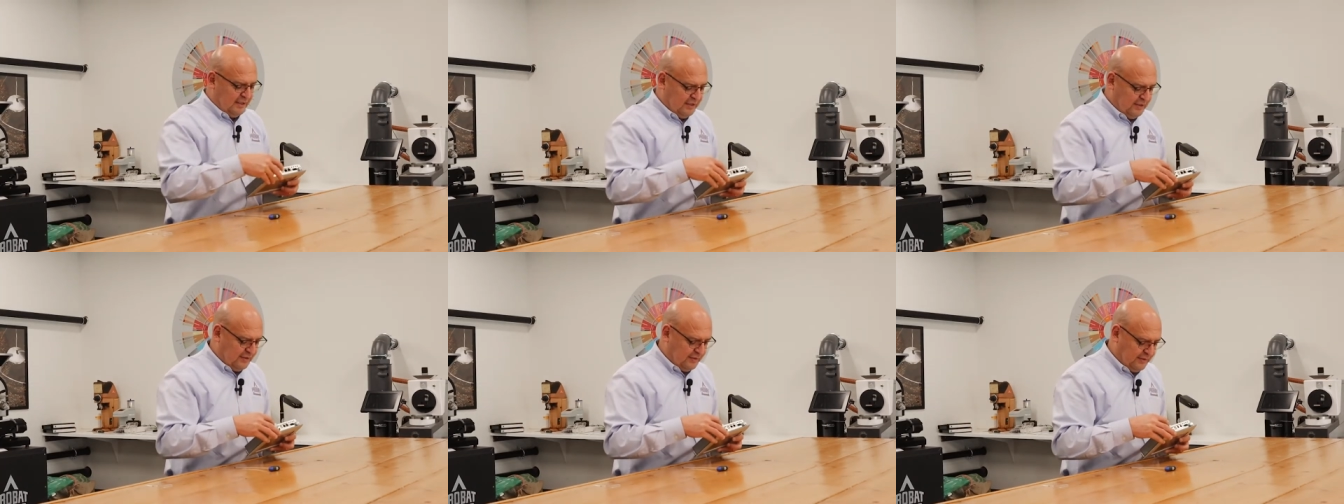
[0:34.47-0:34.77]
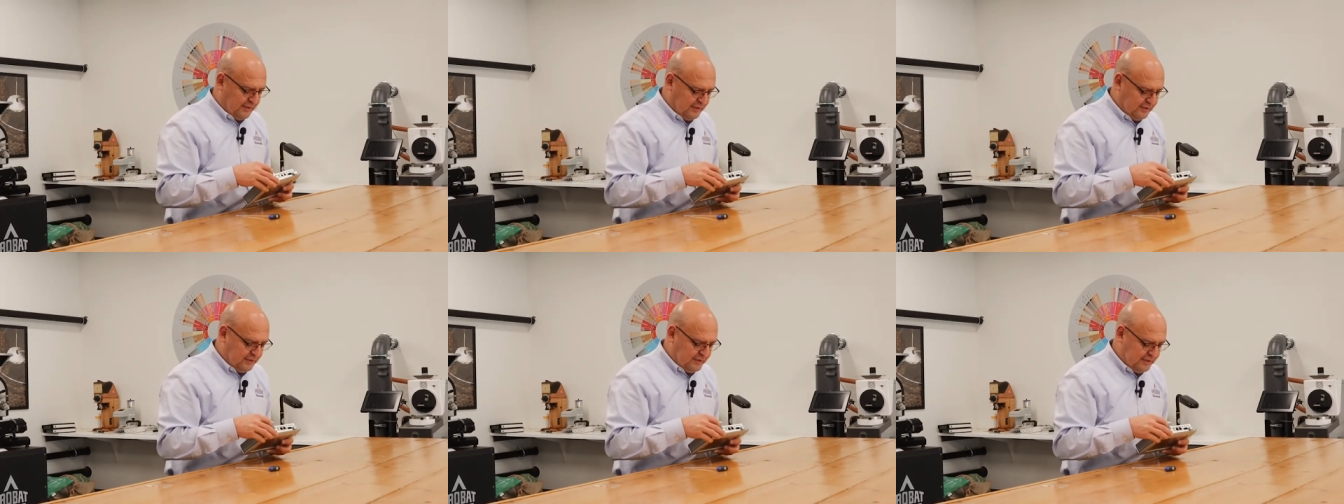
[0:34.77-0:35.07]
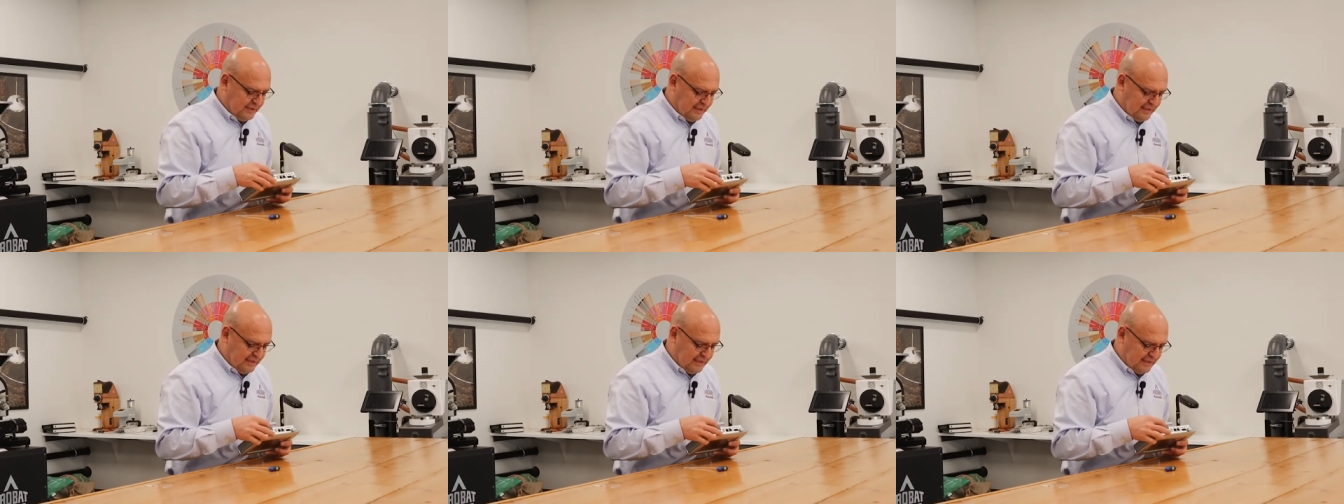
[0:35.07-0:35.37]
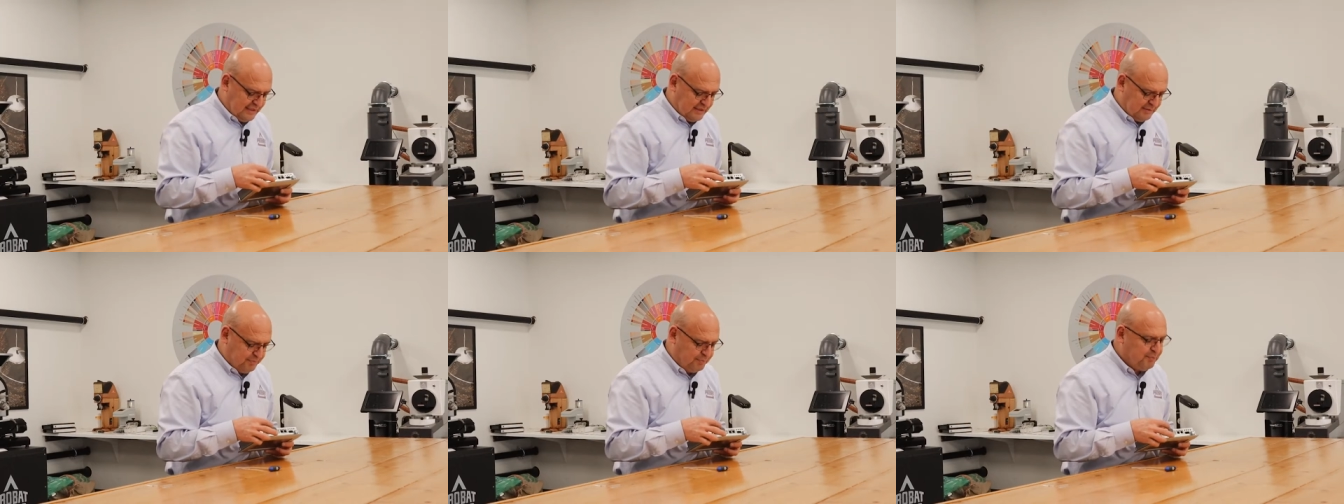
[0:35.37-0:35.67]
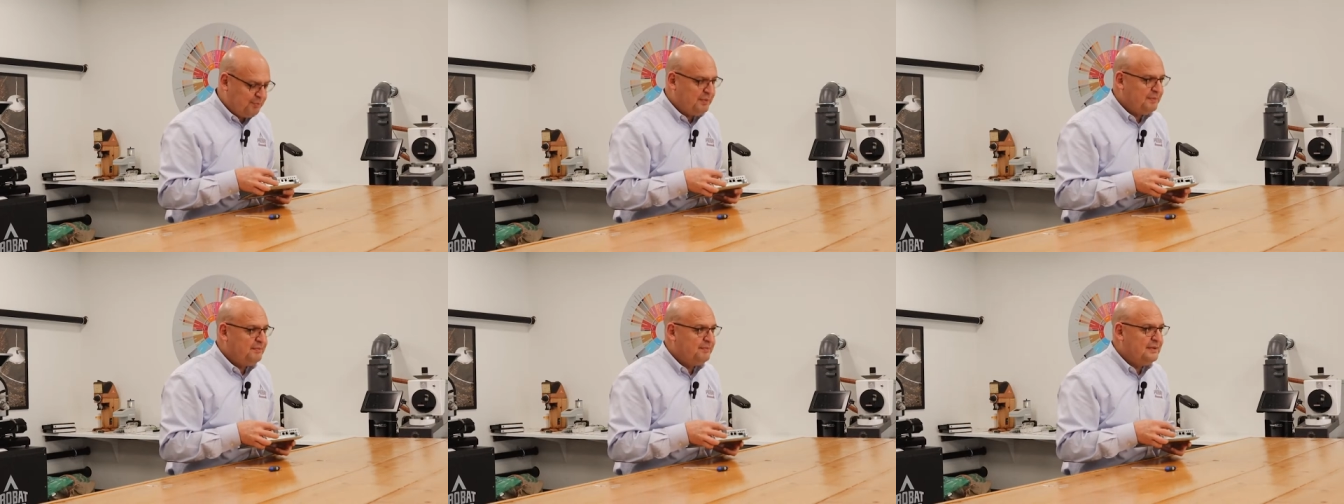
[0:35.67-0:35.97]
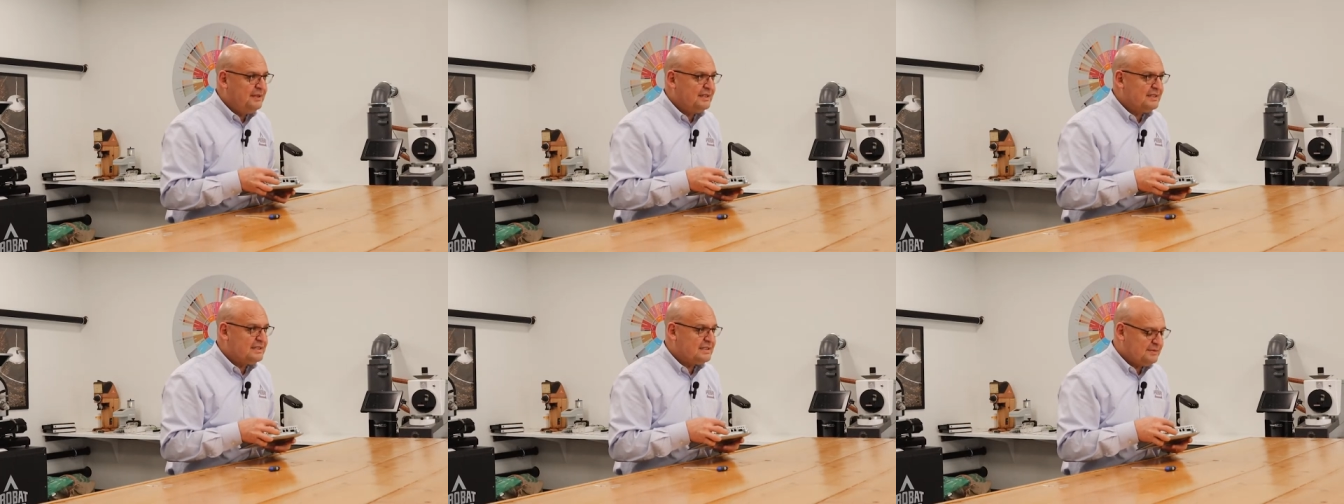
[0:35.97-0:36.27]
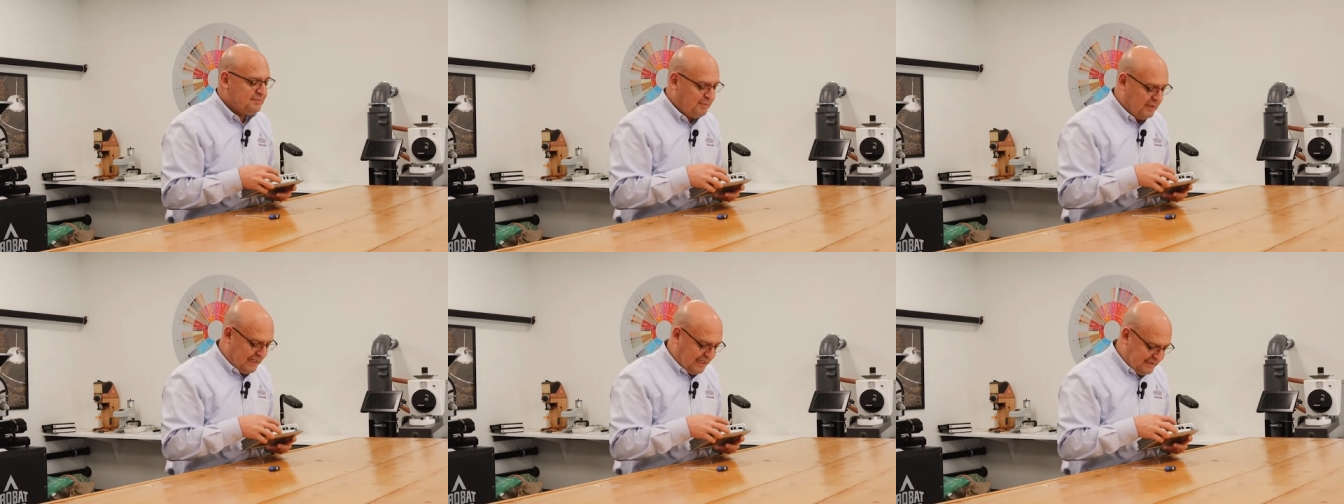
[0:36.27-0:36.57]
you're going to see this
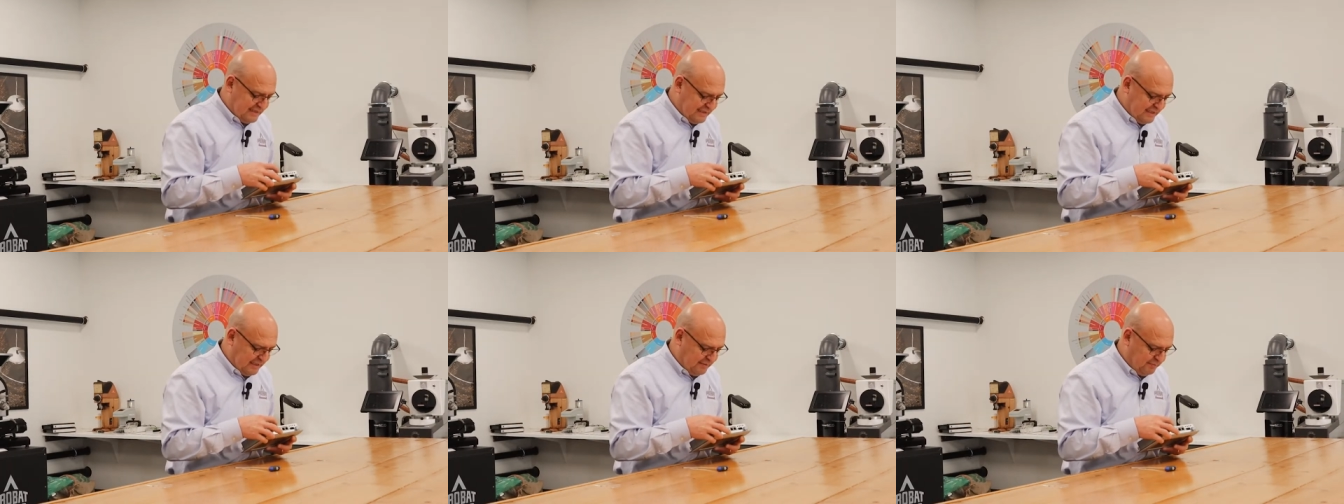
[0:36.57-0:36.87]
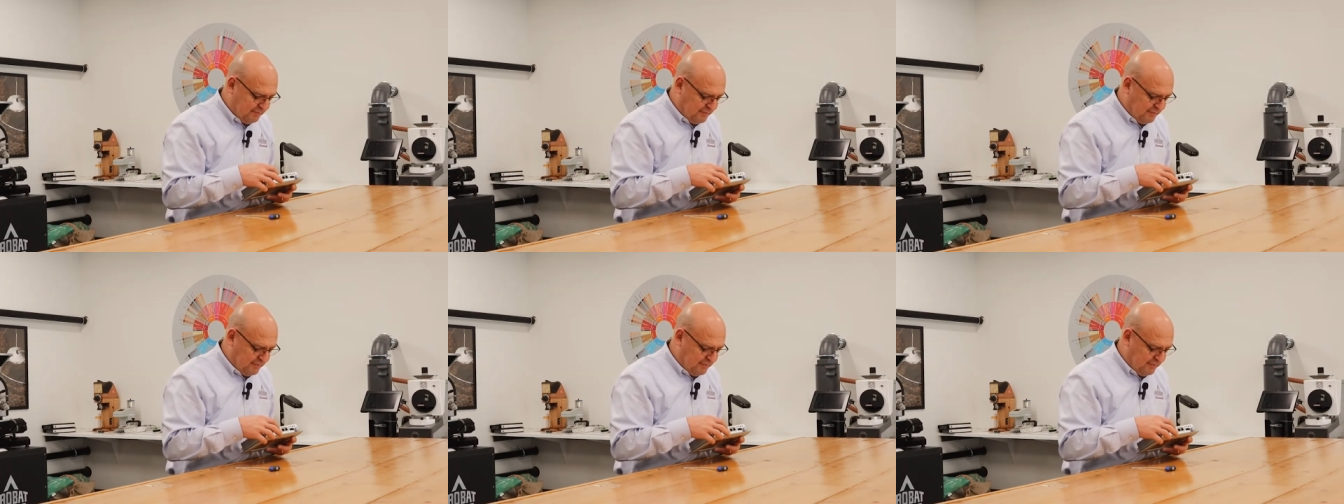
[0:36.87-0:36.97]
this plastic